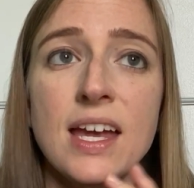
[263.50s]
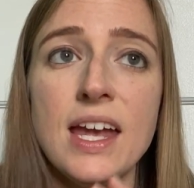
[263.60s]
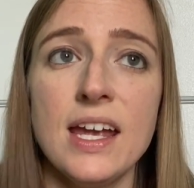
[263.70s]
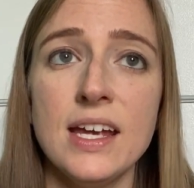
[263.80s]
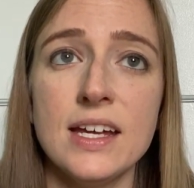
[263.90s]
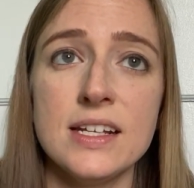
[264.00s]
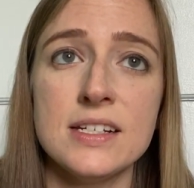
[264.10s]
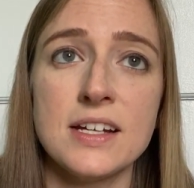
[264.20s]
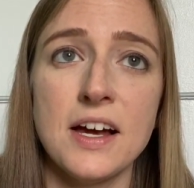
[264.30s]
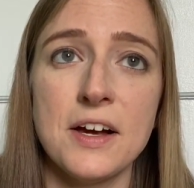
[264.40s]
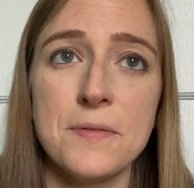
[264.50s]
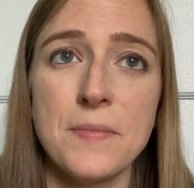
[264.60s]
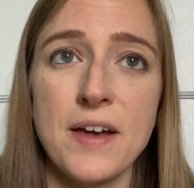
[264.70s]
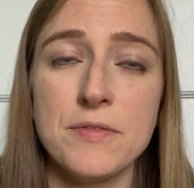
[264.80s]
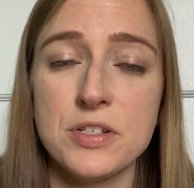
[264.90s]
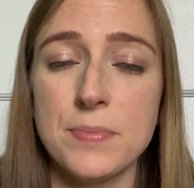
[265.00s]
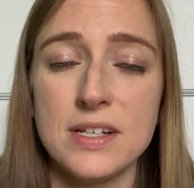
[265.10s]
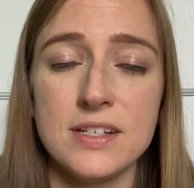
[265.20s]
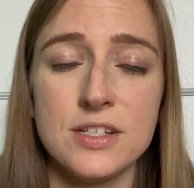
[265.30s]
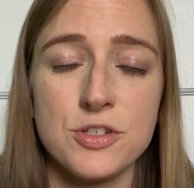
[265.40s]
And I've just
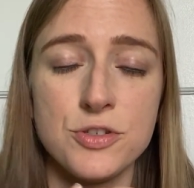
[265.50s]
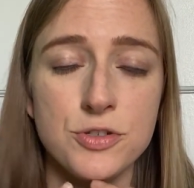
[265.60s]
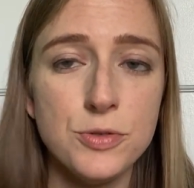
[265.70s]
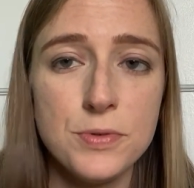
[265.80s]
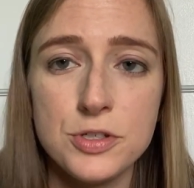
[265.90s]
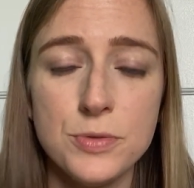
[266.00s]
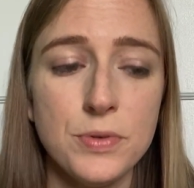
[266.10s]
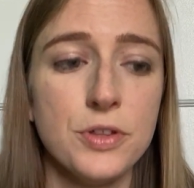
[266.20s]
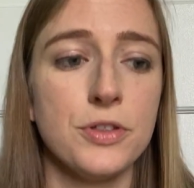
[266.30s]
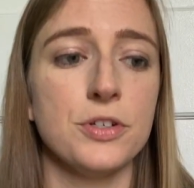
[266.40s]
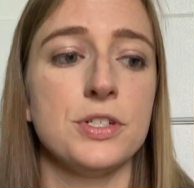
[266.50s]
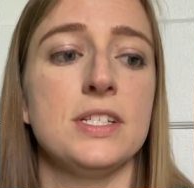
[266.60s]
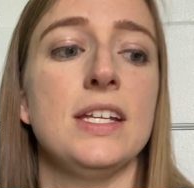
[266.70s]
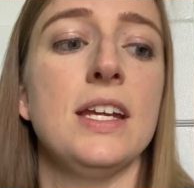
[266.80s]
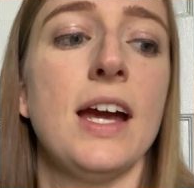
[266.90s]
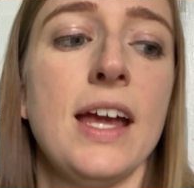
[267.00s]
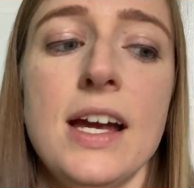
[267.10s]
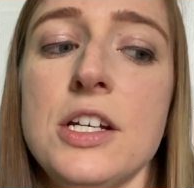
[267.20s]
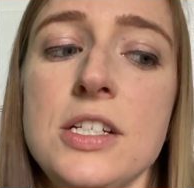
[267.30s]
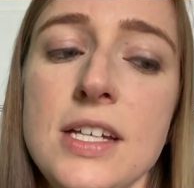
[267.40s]
been super, super thirsty. I
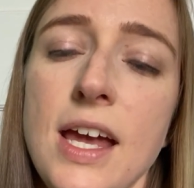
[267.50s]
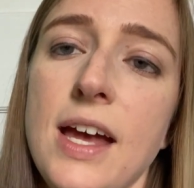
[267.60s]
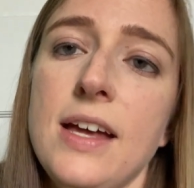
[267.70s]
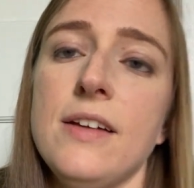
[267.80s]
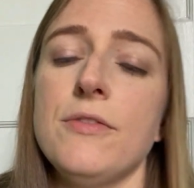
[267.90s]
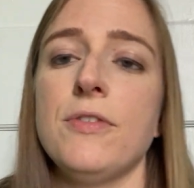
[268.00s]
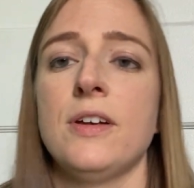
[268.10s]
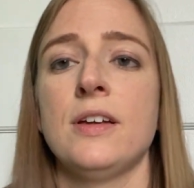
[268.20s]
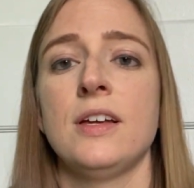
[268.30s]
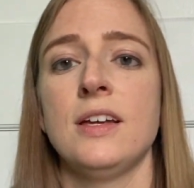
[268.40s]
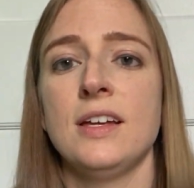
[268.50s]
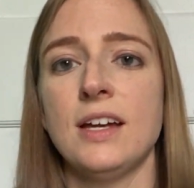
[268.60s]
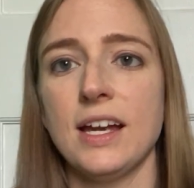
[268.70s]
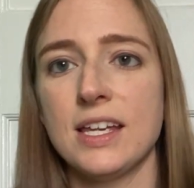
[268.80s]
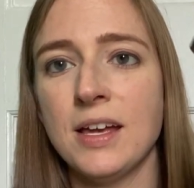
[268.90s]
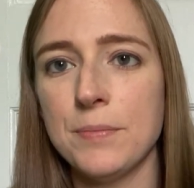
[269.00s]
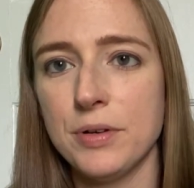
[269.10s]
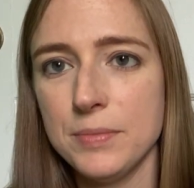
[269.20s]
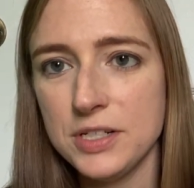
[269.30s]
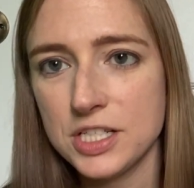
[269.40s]
actually have, I can
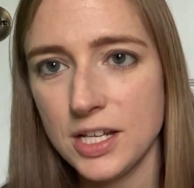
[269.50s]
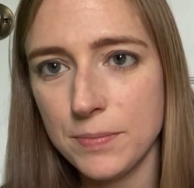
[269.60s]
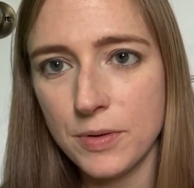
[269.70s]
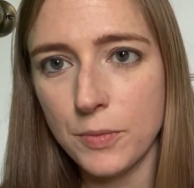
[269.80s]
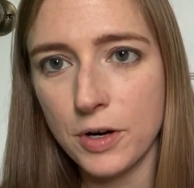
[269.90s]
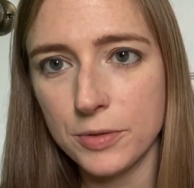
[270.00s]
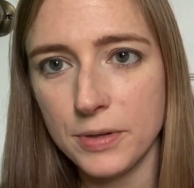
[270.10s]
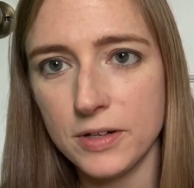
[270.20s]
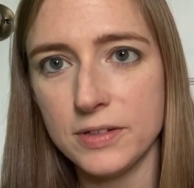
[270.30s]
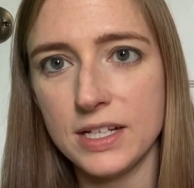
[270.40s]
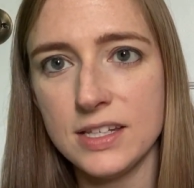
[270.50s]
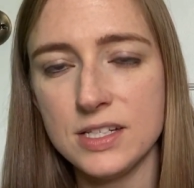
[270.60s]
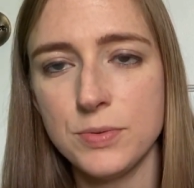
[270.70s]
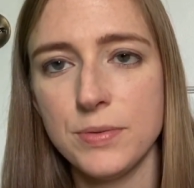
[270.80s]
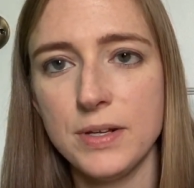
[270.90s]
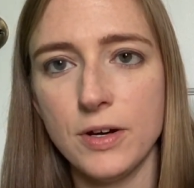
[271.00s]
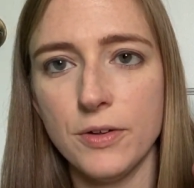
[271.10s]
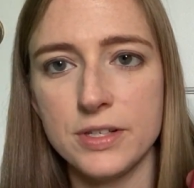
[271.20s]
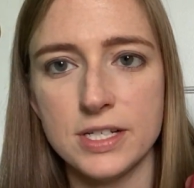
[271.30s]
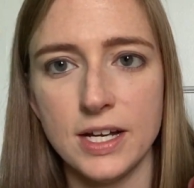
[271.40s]
pretty much keep a water bottle like this with me
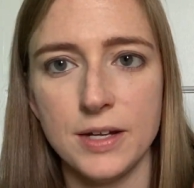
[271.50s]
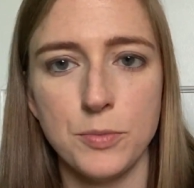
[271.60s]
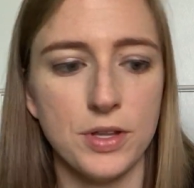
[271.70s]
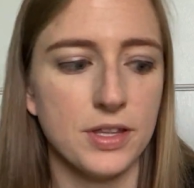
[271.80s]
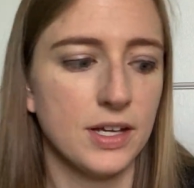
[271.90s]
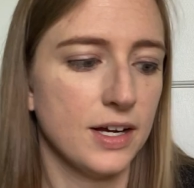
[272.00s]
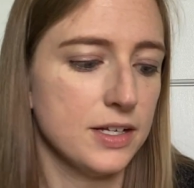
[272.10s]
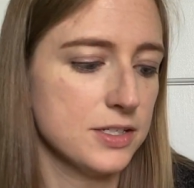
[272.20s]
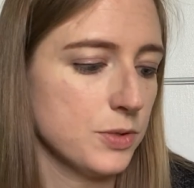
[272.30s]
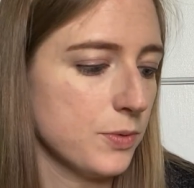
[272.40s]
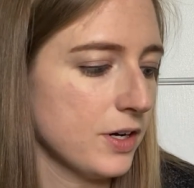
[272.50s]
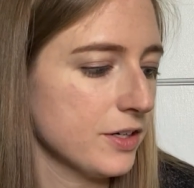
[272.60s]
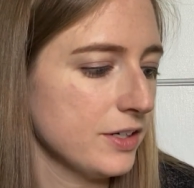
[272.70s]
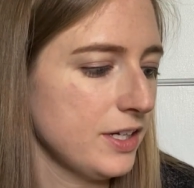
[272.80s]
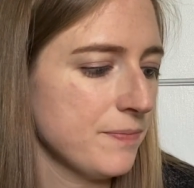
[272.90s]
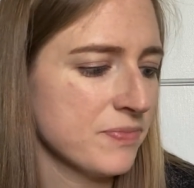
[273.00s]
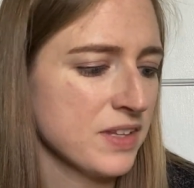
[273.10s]
all the time with like ice and water in it.